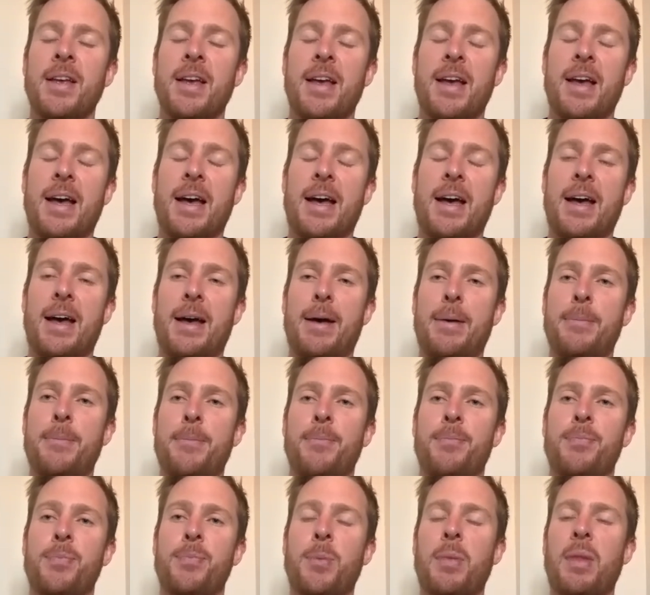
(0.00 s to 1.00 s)

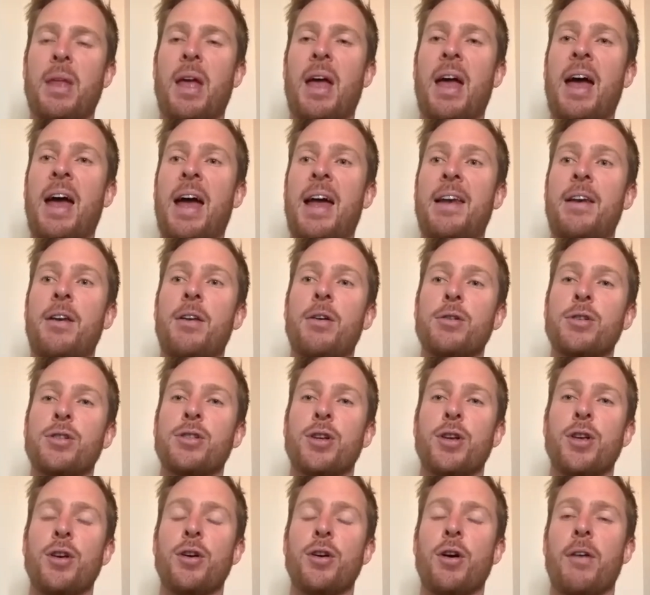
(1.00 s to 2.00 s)
And also
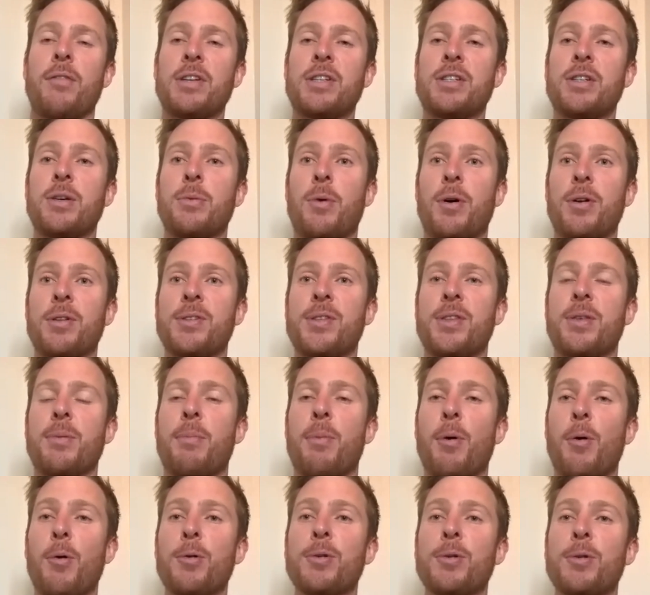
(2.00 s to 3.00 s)
you obviously want the
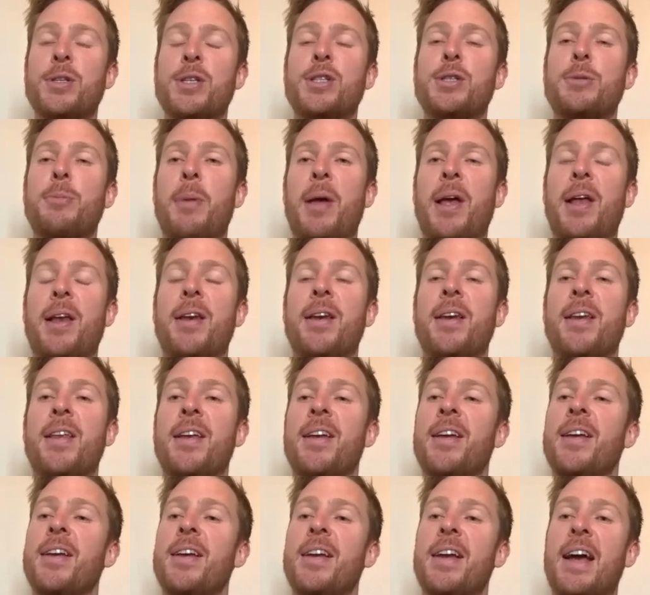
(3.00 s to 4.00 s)
ball to spend
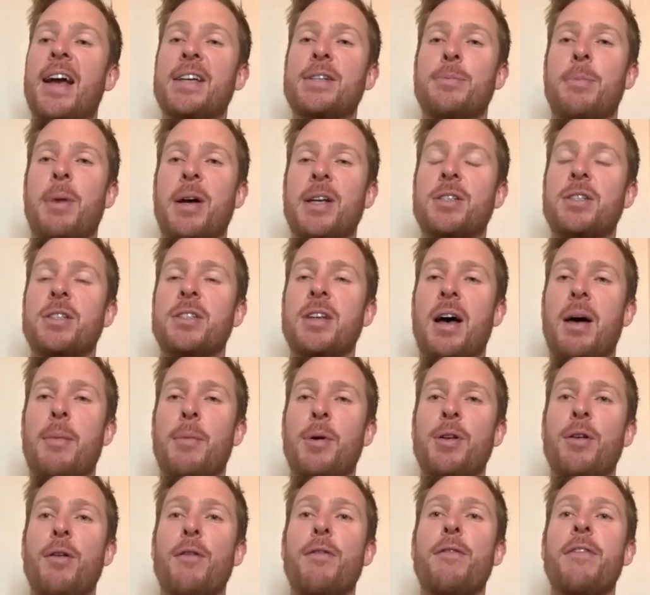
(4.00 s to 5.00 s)
as much time
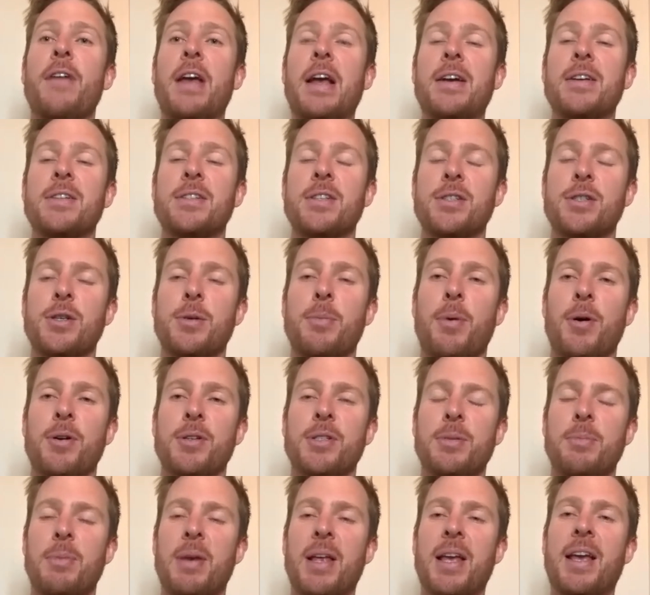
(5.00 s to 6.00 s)
on your fingers as you
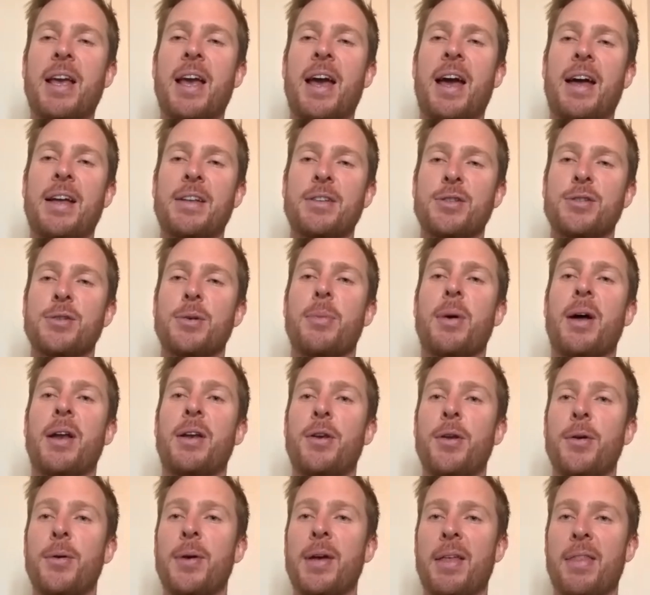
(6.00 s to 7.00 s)
possibly can. So by
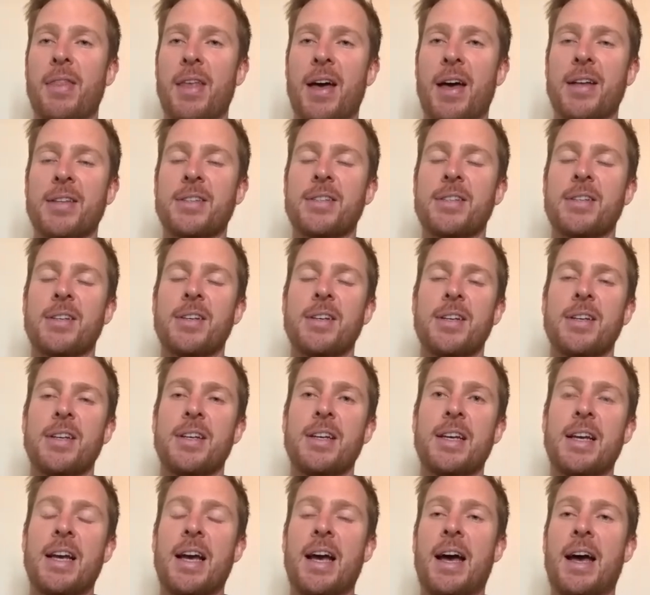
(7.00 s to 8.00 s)
doing that,
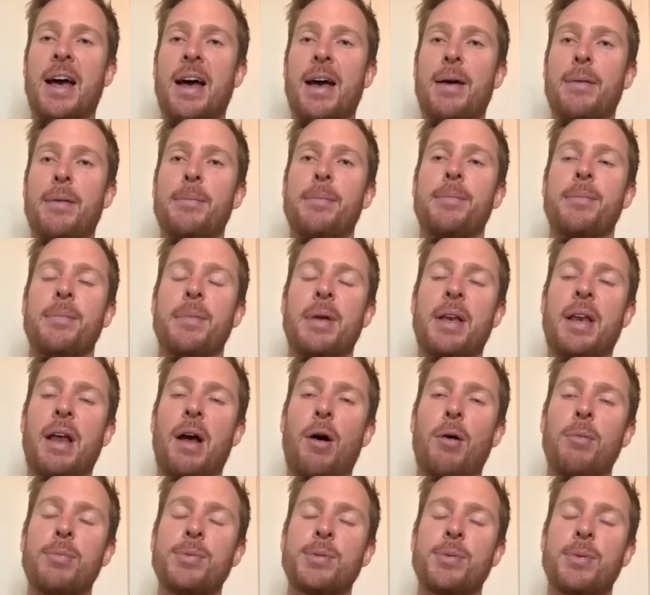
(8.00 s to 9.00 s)
it
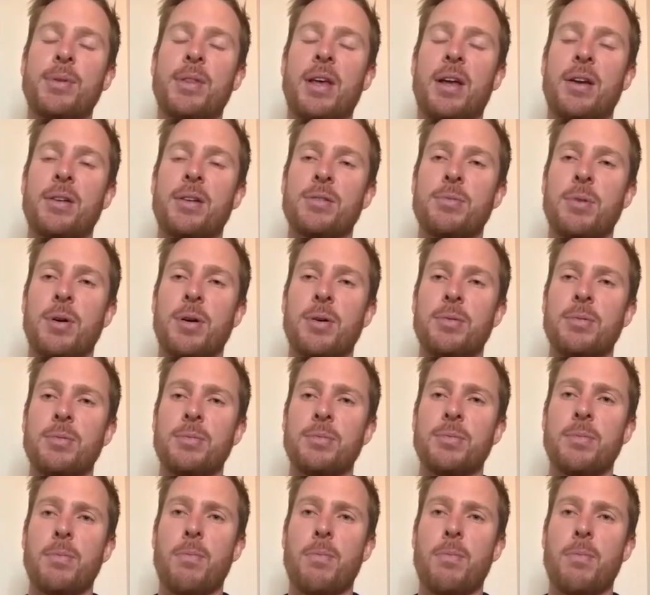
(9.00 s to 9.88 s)
helps with that as well.